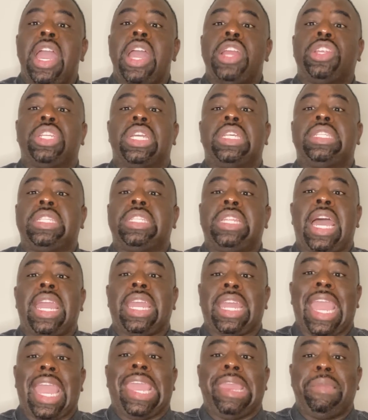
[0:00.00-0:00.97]
Just
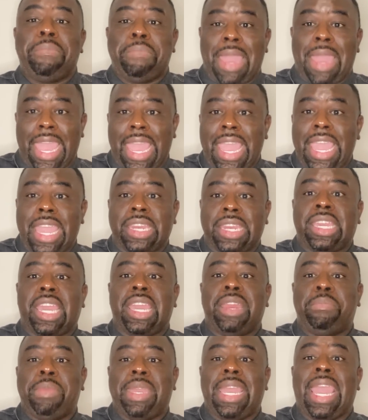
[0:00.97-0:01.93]
like a man
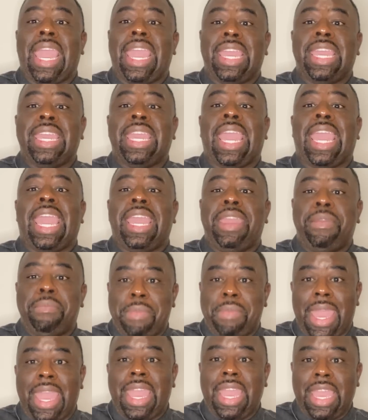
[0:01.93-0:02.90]
can be a gay
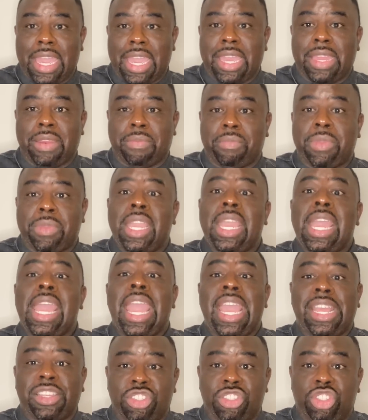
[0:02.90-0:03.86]
man
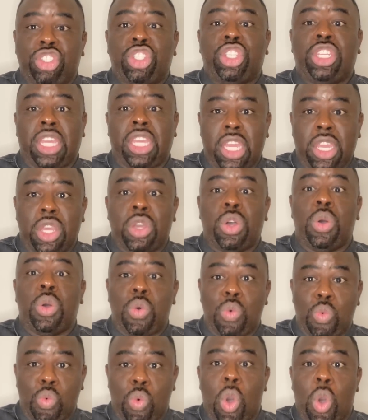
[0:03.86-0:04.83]
and still
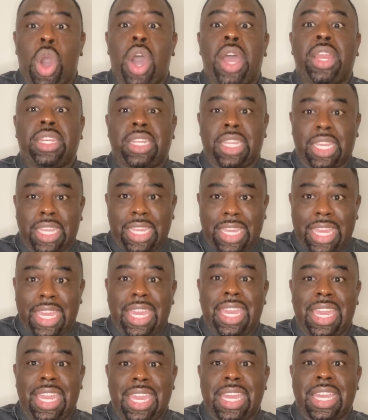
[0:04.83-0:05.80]
want
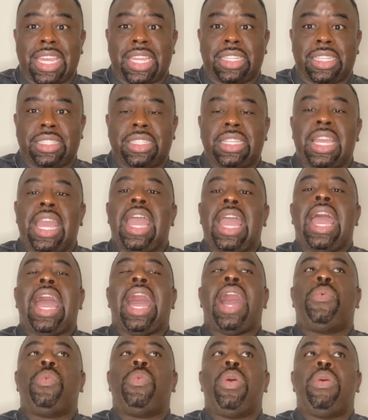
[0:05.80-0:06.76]
kids.
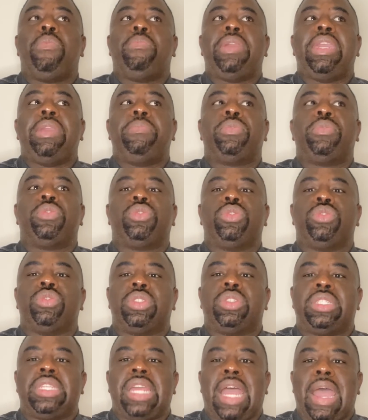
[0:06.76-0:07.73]
I want people to
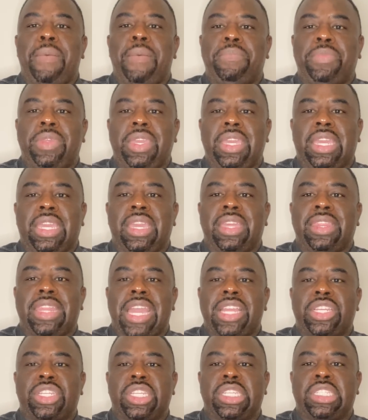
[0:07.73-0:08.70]
stop thinking
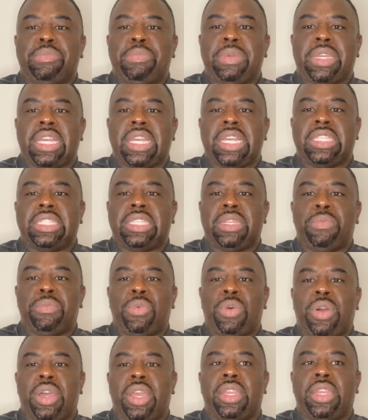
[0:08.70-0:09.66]
that just because
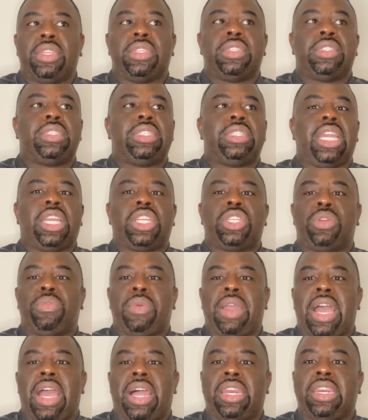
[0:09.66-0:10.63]
someone's
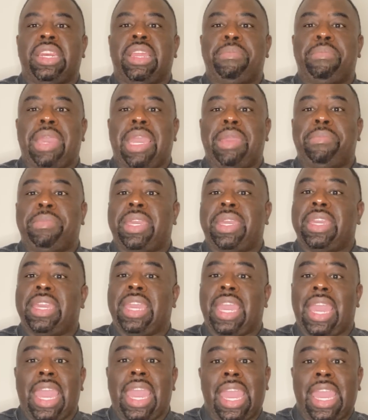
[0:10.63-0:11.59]
sexuality may be
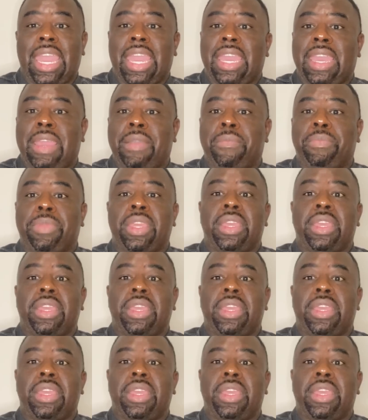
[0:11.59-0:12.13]
gay,